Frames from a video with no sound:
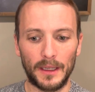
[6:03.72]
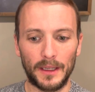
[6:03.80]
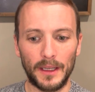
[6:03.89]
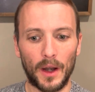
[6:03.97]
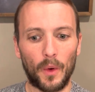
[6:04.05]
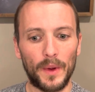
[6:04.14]

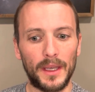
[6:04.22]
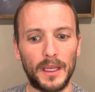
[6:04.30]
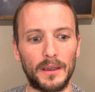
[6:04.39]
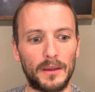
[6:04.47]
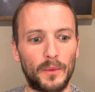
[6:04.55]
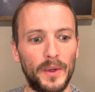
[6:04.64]
We
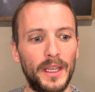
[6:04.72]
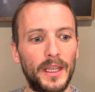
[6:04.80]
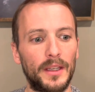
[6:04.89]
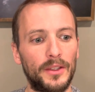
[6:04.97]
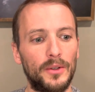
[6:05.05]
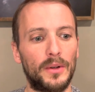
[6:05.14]

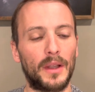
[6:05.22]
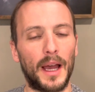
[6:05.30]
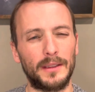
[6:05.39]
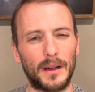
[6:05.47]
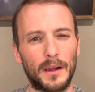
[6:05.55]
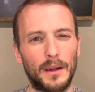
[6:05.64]
can
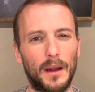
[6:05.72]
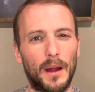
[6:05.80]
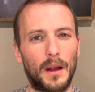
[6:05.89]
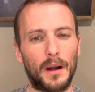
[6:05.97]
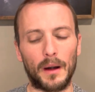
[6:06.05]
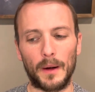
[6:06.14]
utilize
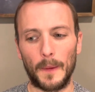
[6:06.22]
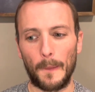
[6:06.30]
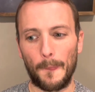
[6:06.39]
our